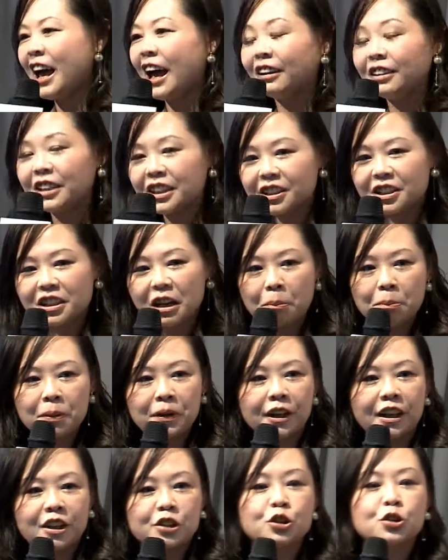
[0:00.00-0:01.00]
And these
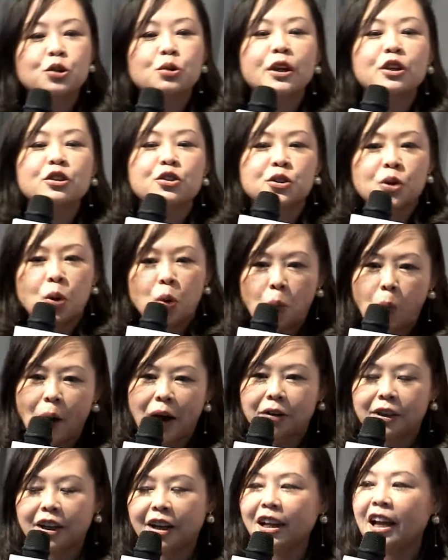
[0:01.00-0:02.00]
companies doing so
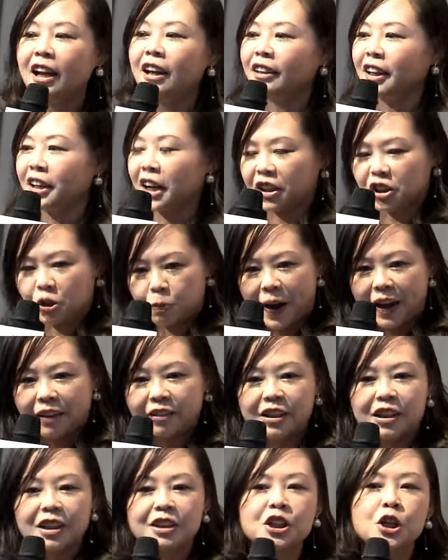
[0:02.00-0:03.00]
well that they
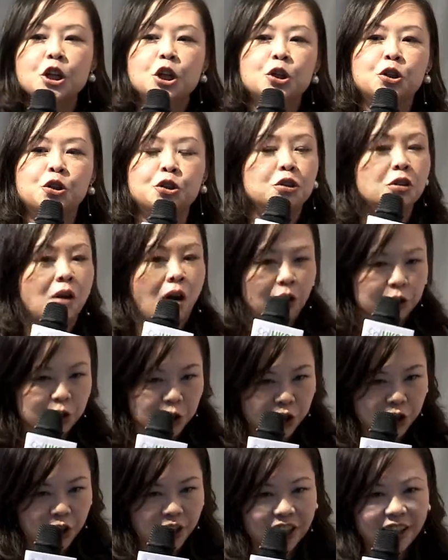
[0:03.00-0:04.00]
expanded to
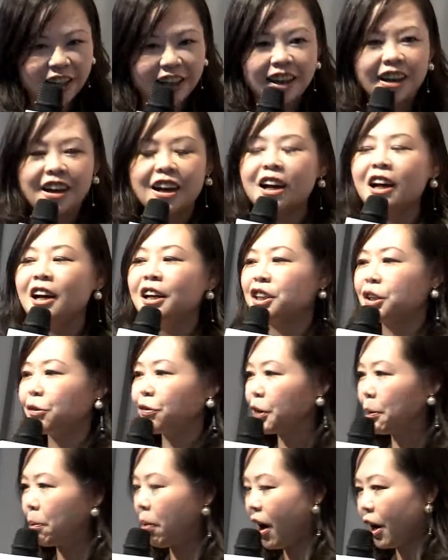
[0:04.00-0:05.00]
Australia,
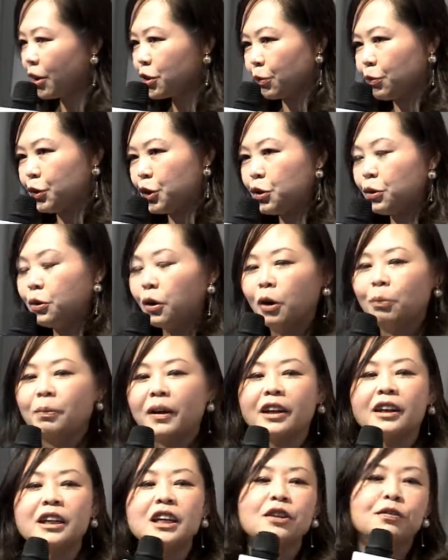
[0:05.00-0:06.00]
different parts of Europe,
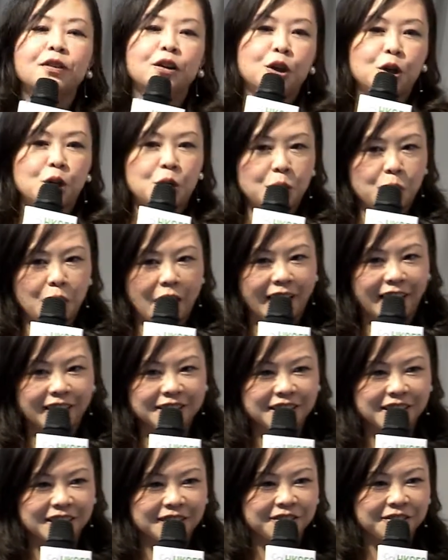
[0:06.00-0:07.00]
and even the
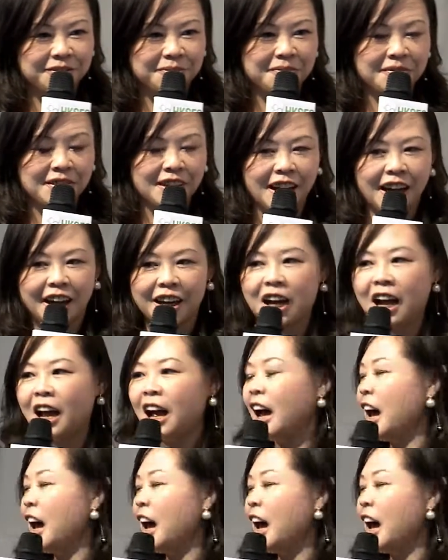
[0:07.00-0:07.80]
US. Right?